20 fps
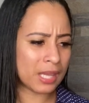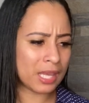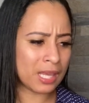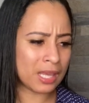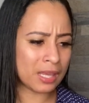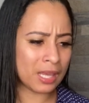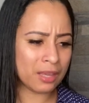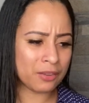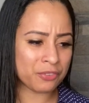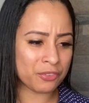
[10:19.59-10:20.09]

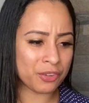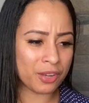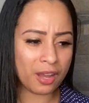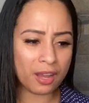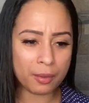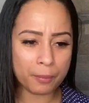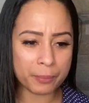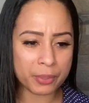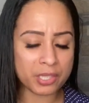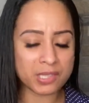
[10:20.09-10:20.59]
If
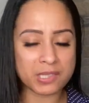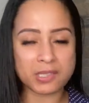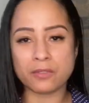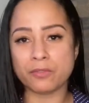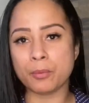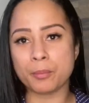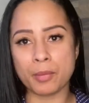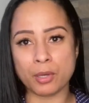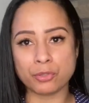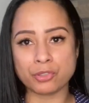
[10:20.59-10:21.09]
not because of
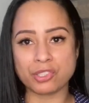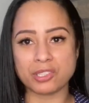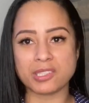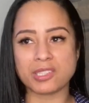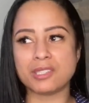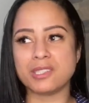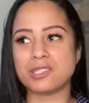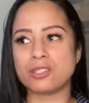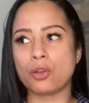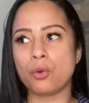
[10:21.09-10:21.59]
emotions,
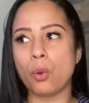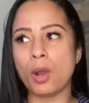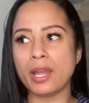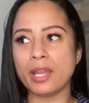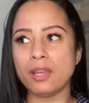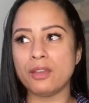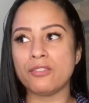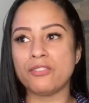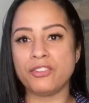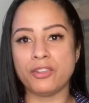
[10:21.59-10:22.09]
because
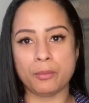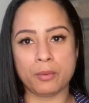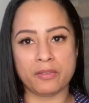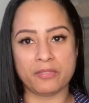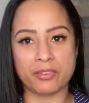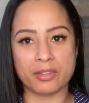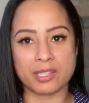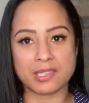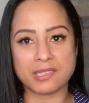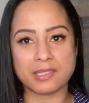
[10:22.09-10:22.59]
quite a few of
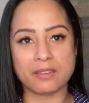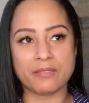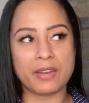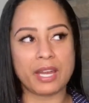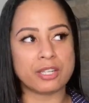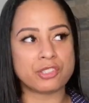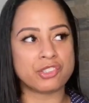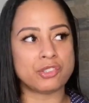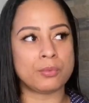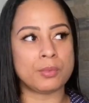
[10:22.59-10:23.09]
us have
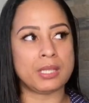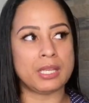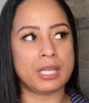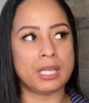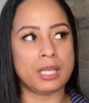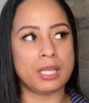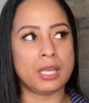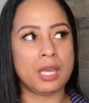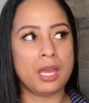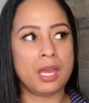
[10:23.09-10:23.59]

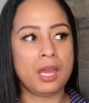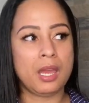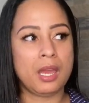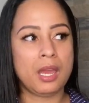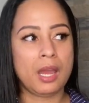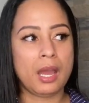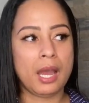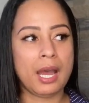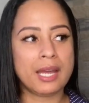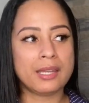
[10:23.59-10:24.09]
actually
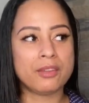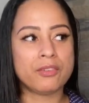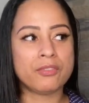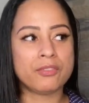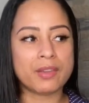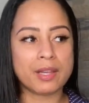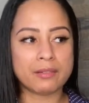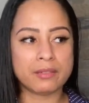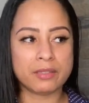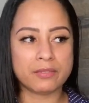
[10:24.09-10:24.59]
had a
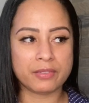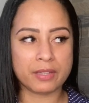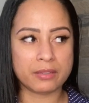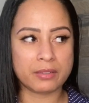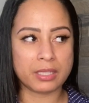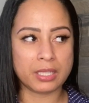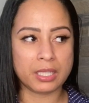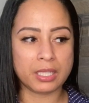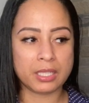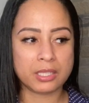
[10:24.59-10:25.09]
very,
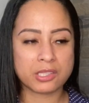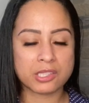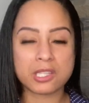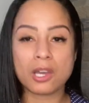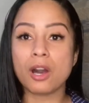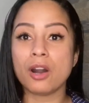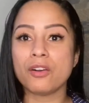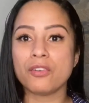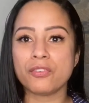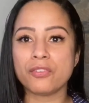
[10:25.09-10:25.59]
very
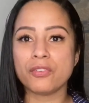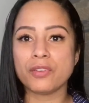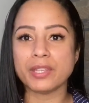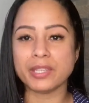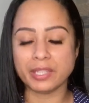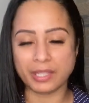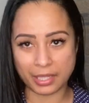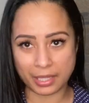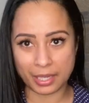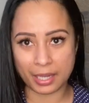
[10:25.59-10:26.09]
tough
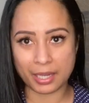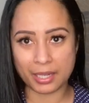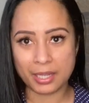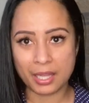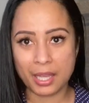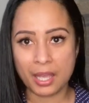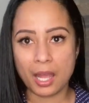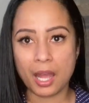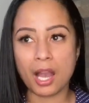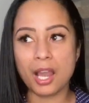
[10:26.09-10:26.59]
year.
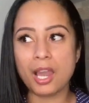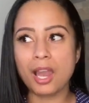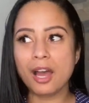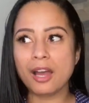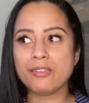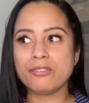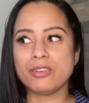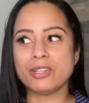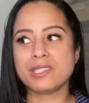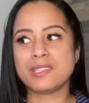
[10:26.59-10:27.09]
A lot
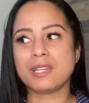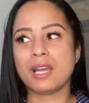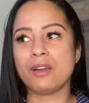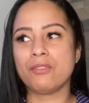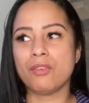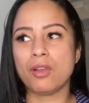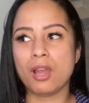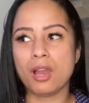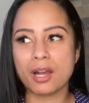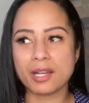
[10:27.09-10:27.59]
of us
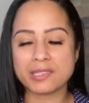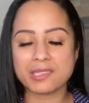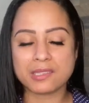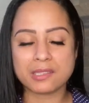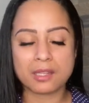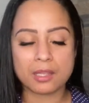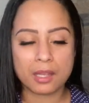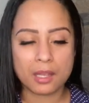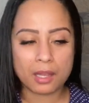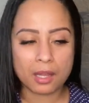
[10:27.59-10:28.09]
have lost
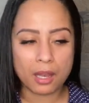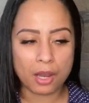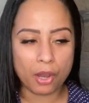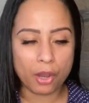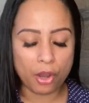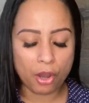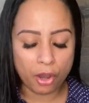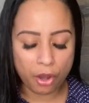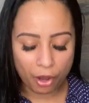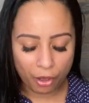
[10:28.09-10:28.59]

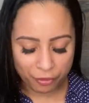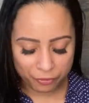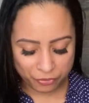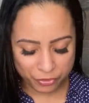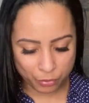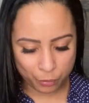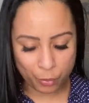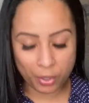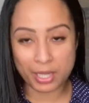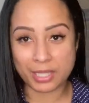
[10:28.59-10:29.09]

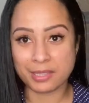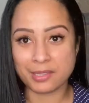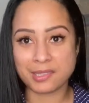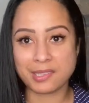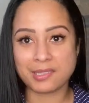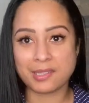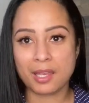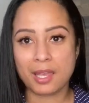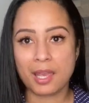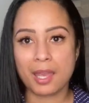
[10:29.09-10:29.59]
loved ones.
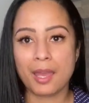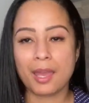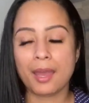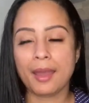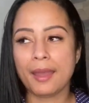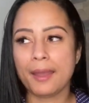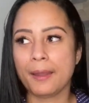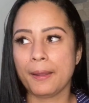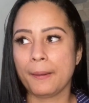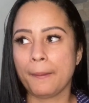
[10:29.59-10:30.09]

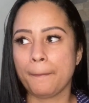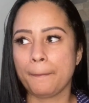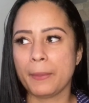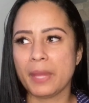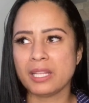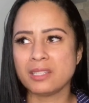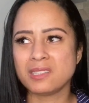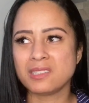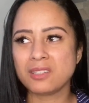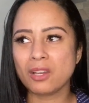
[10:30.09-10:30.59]

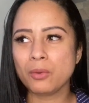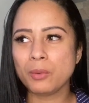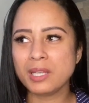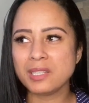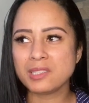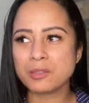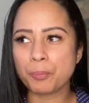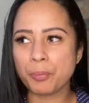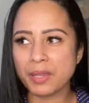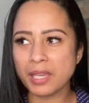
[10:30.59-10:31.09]
And so
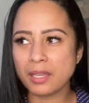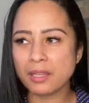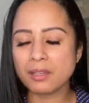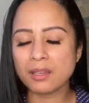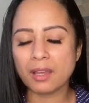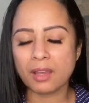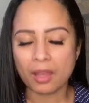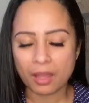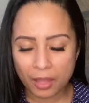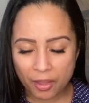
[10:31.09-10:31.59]
it's
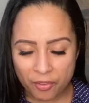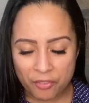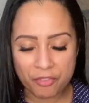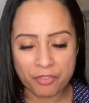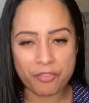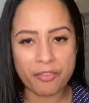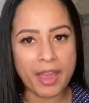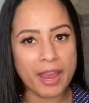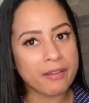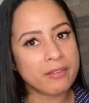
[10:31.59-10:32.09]
been
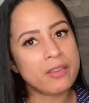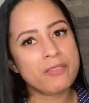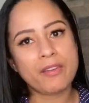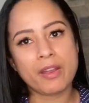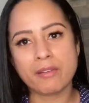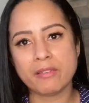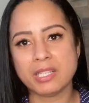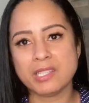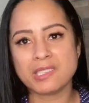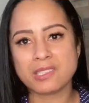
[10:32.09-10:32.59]
very,
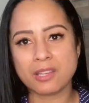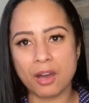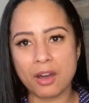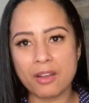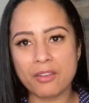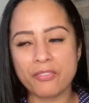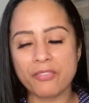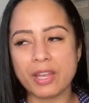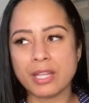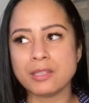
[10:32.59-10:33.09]
very
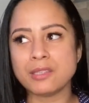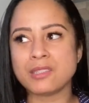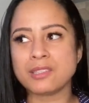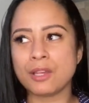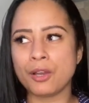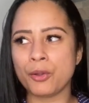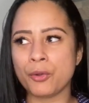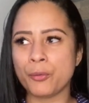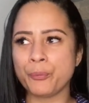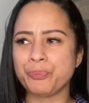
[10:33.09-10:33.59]
tough. And
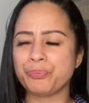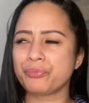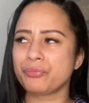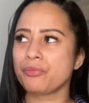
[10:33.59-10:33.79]
so